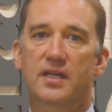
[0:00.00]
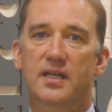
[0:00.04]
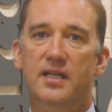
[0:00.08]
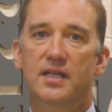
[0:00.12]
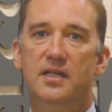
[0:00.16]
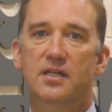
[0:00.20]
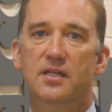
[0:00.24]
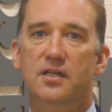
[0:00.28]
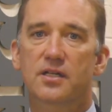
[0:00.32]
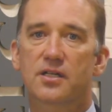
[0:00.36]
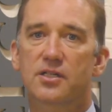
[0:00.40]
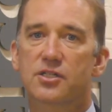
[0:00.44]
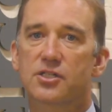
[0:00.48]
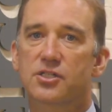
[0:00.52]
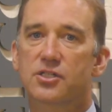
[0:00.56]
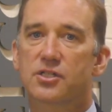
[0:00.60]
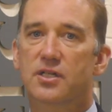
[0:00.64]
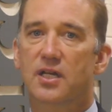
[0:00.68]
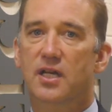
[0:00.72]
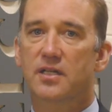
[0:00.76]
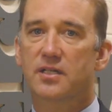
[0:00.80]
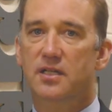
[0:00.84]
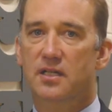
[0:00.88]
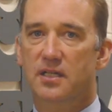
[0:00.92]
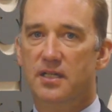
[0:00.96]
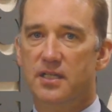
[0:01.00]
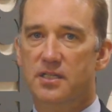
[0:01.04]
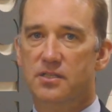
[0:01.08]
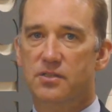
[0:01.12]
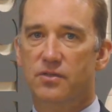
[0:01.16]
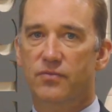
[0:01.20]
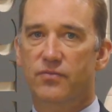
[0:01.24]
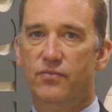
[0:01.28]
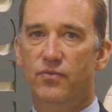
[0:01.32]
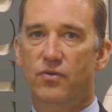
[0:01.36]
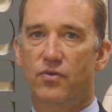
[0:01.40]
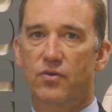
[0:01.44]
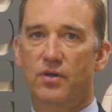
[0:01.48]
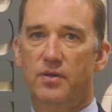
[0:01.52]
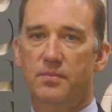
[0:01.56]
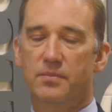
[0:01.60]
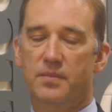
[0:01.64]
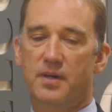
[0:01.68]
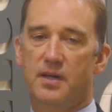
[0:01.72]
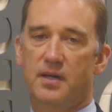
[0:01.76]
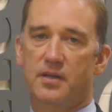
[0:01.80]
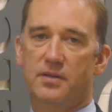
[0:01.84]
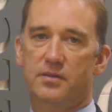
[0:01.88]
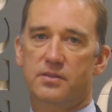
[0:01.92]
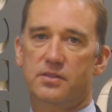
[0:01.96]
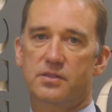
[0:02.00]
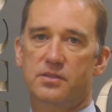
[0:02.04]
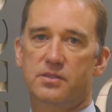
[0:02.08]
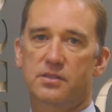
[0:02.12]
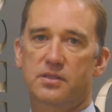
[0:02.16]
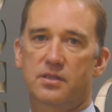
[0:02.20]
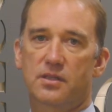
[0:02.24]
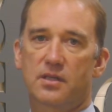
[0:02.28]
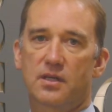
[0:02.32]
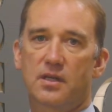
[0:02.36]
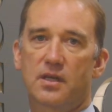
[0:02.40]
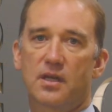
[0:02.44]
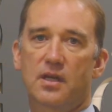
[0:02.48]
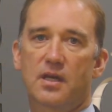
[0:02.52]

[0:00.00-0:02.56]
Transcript: English and at least a 4 in maths.